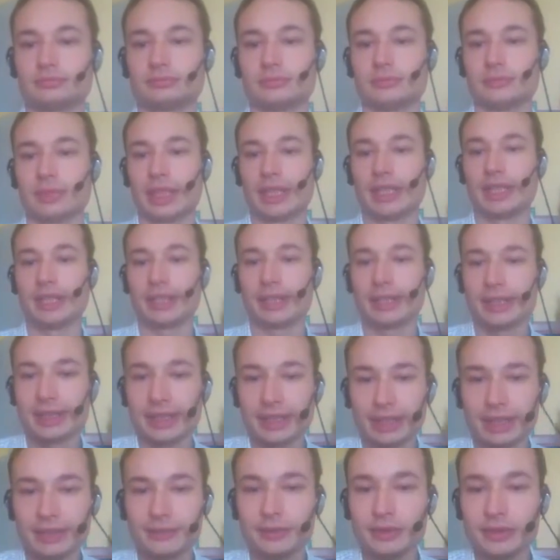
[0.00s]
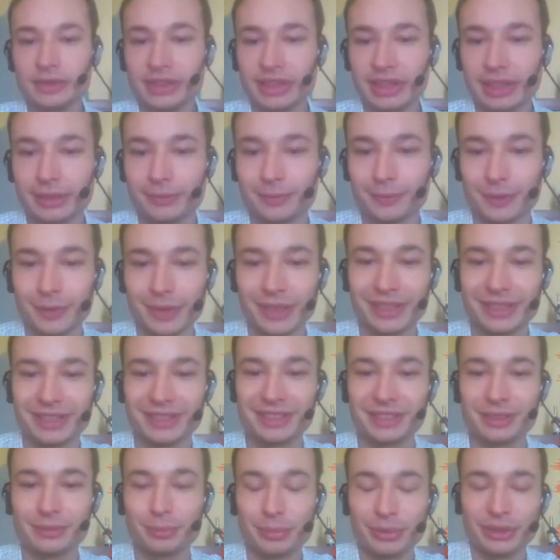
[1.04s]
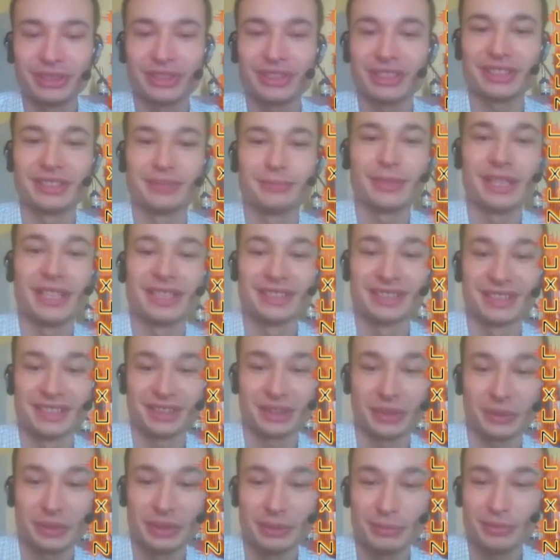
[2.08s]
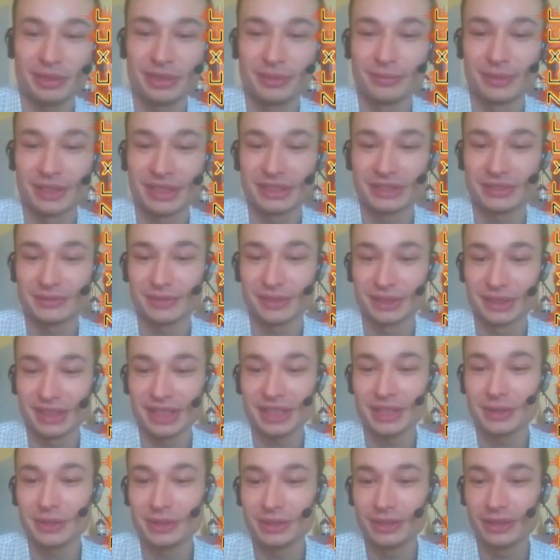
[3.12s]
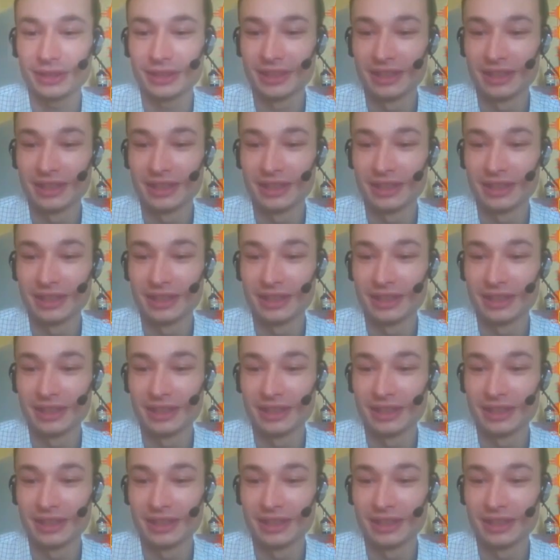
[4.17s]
I have to say I'm quite disappointed by this replay, because for now,